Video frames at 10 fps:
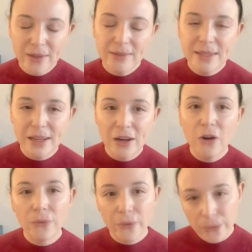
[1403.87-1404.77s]
still
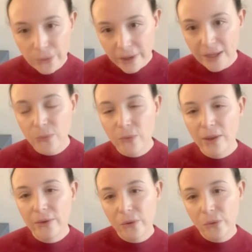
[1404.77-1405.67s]
corroborate
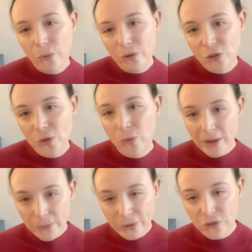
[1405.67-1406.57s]
whether what you were
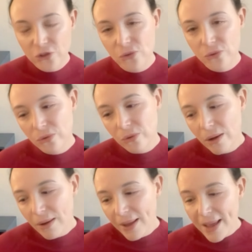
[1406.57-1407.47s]
able to
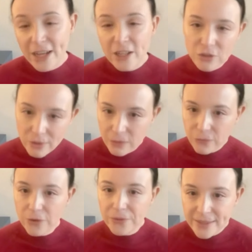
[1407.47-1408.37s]
extract
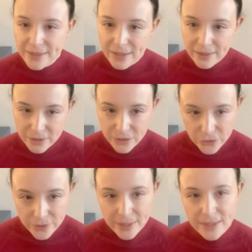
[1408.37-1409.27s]
from these data
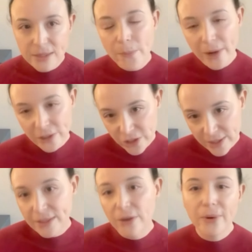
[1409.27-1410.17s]
sources
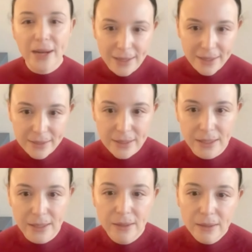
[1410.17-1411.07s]
matches the
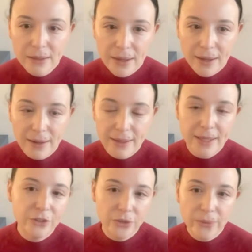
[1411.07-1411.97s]
reality
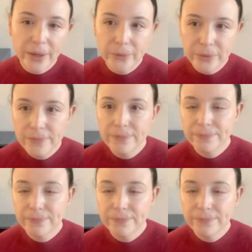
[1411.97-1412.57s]
in the ground.